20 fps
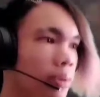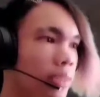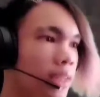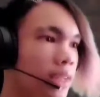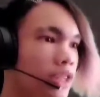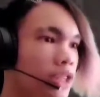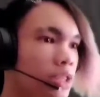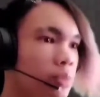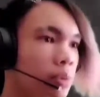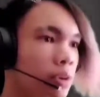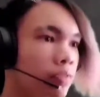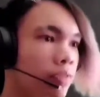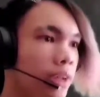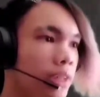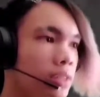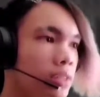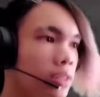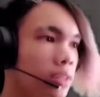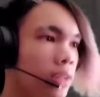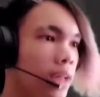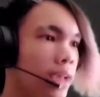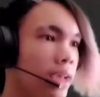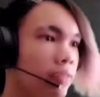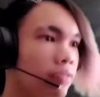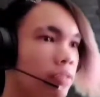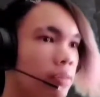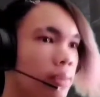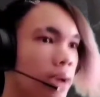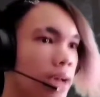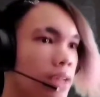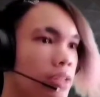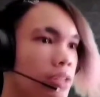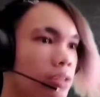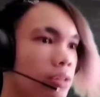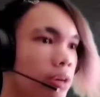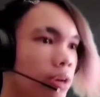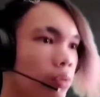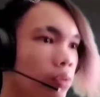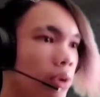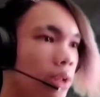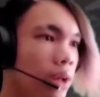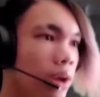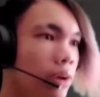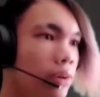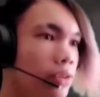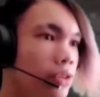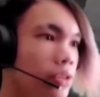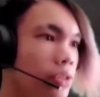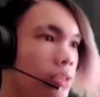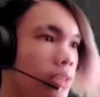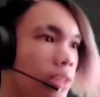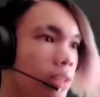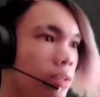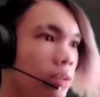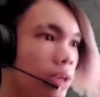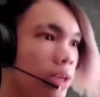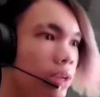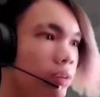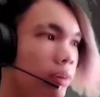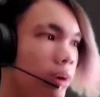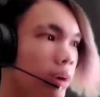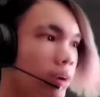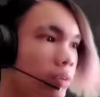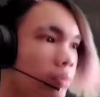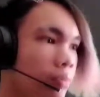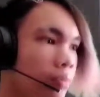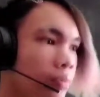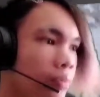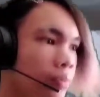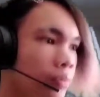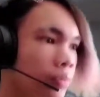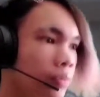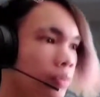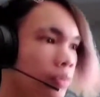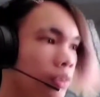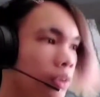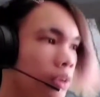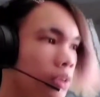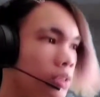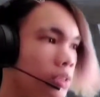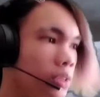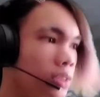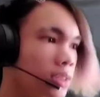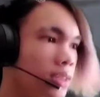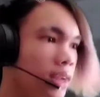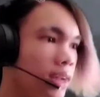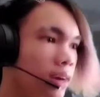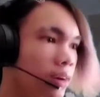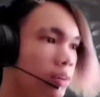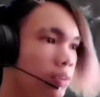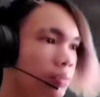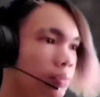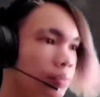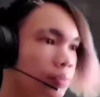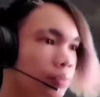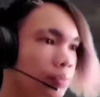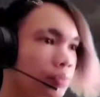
Maybe that just prevents the Lycan from entering while I was just, like, looking around. So let's get out.